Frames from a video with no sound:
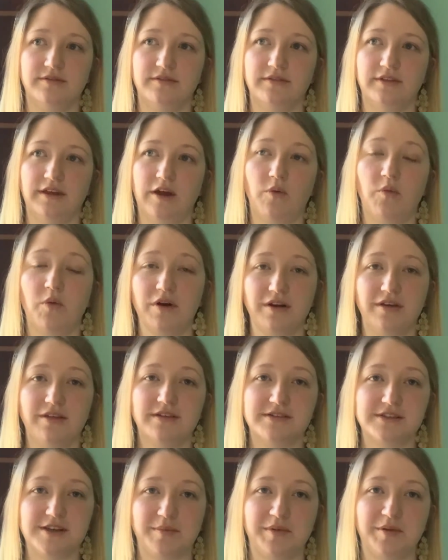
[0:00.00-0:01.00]
like one of the
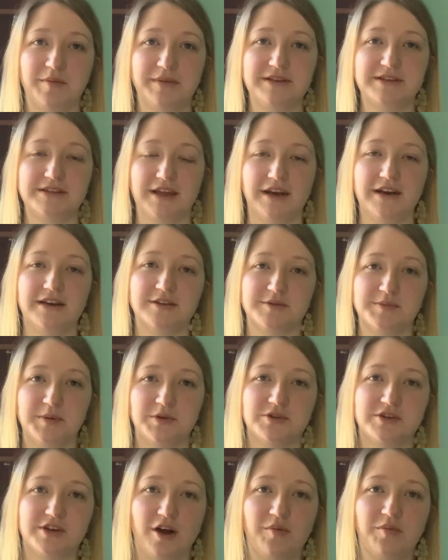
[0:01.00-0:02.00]
supplements that is
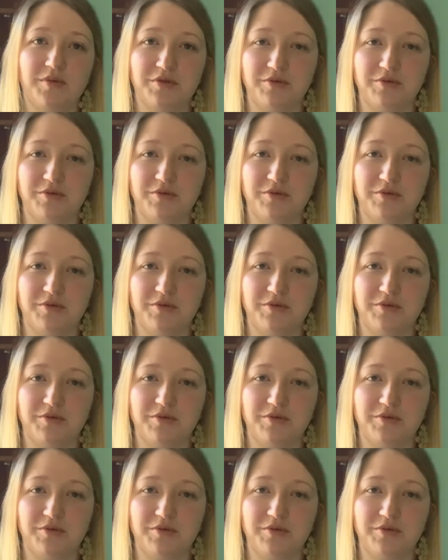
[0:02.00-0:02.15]
supposed to help